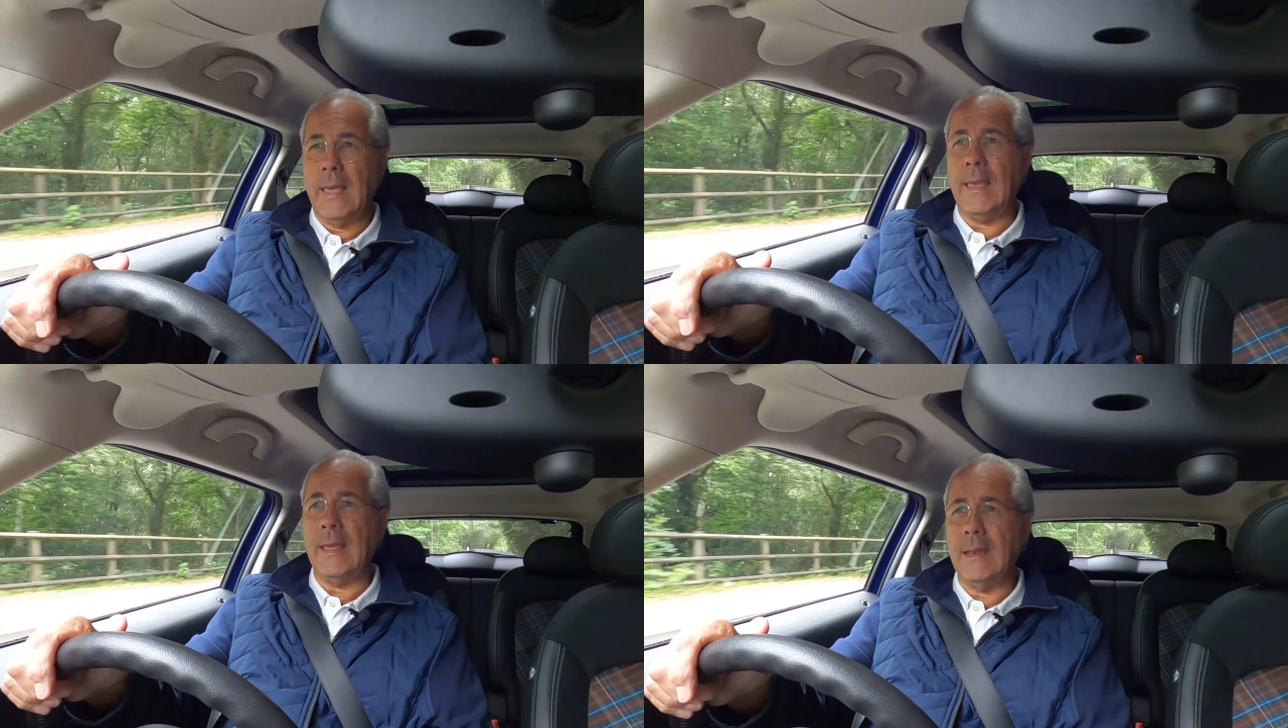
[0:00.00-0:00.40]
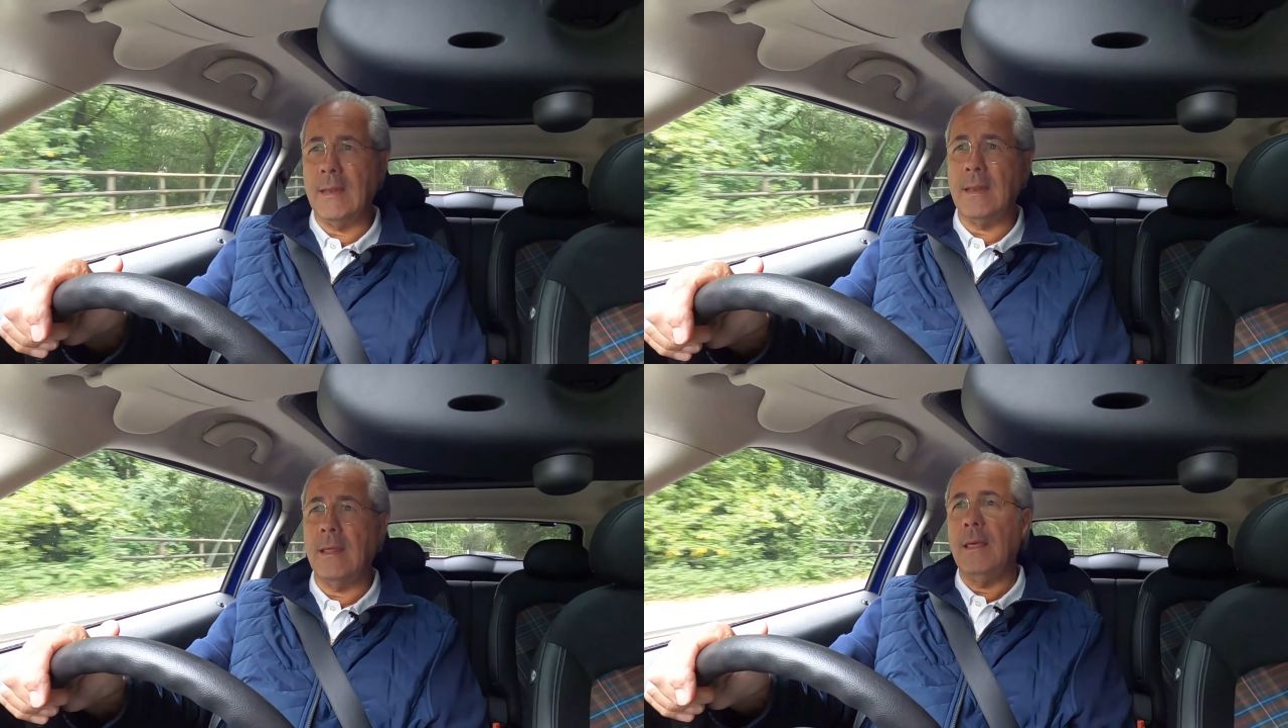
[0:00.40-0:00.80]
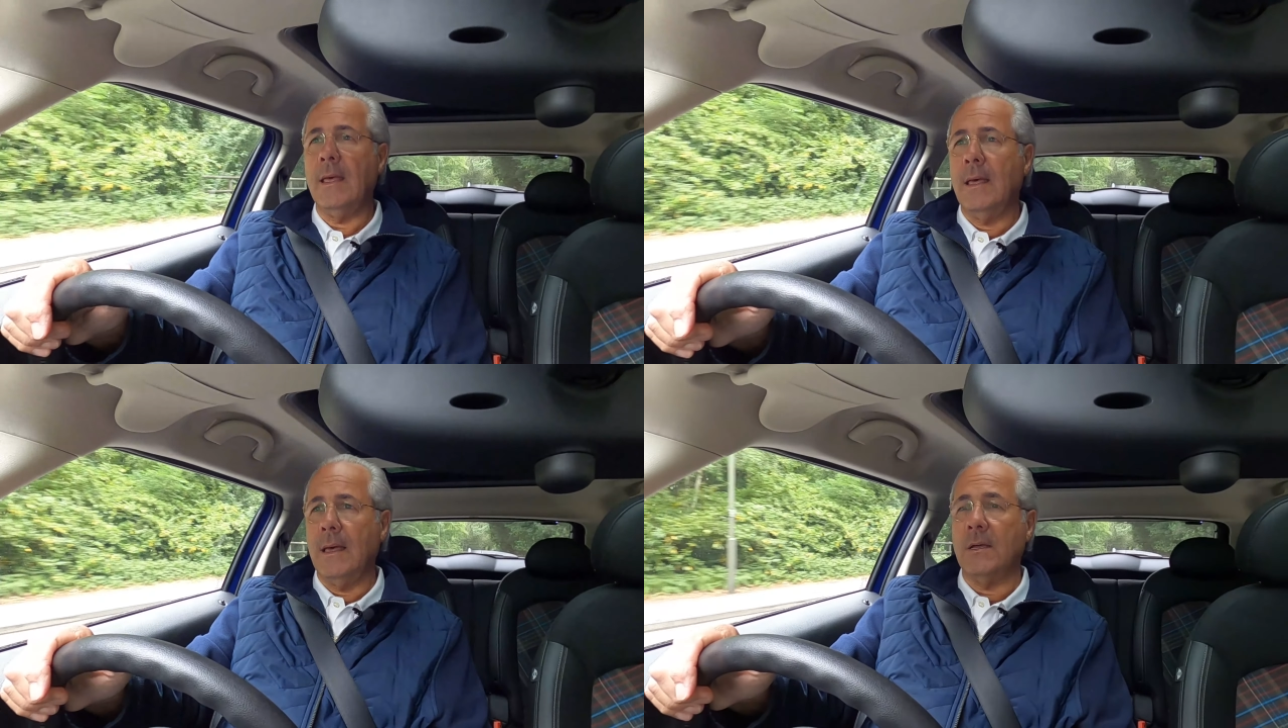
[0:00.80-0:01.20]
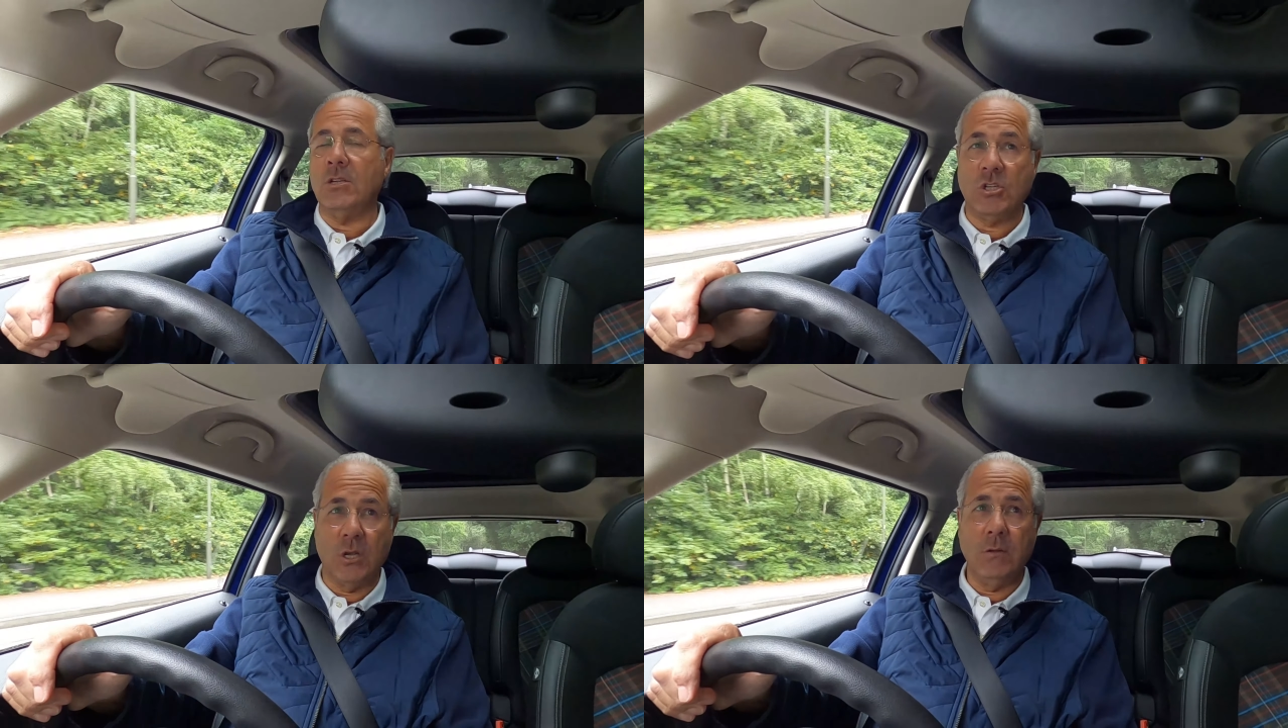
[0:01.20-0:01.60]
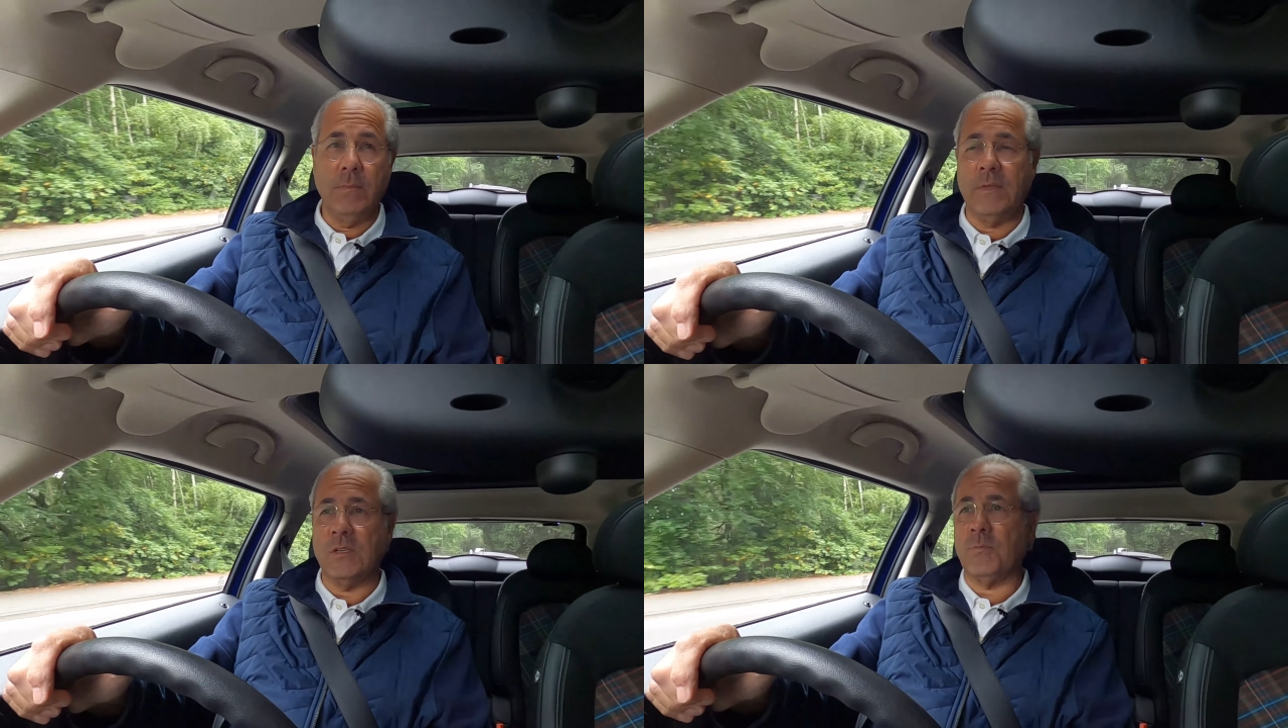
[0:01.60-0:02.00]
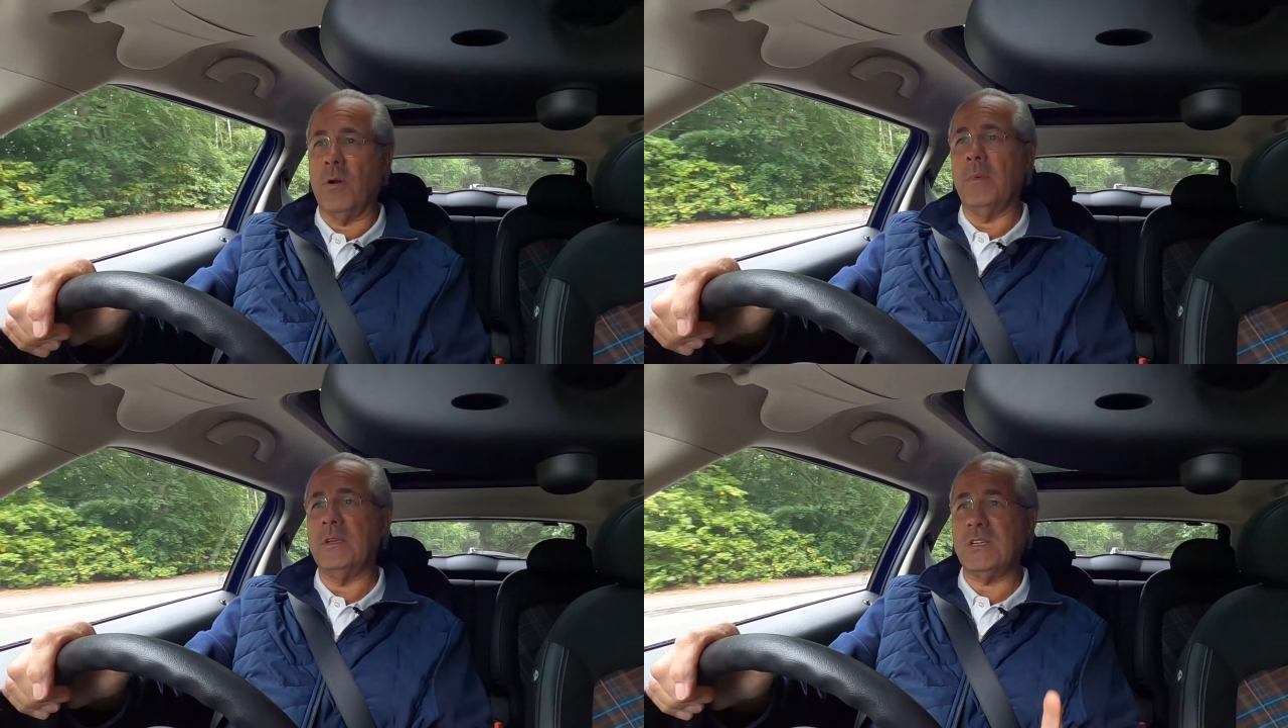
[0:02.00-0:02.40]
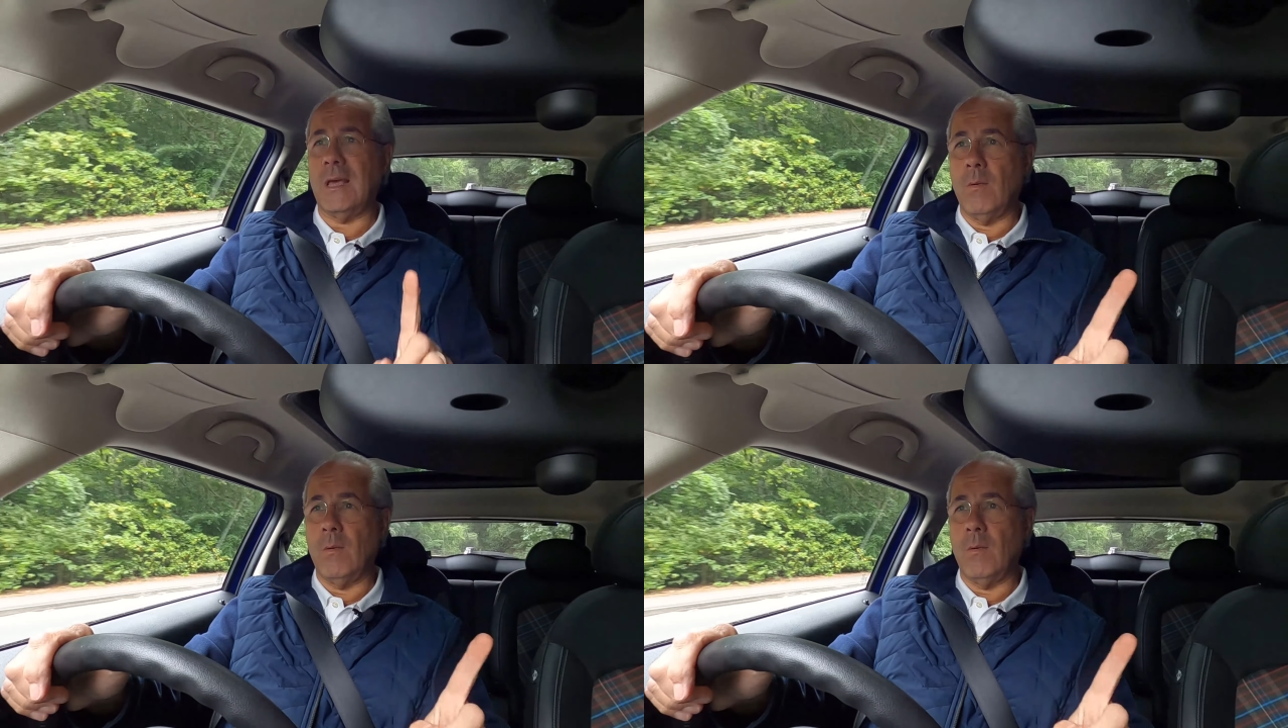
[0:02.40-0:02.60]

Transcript: in uh, June as promised.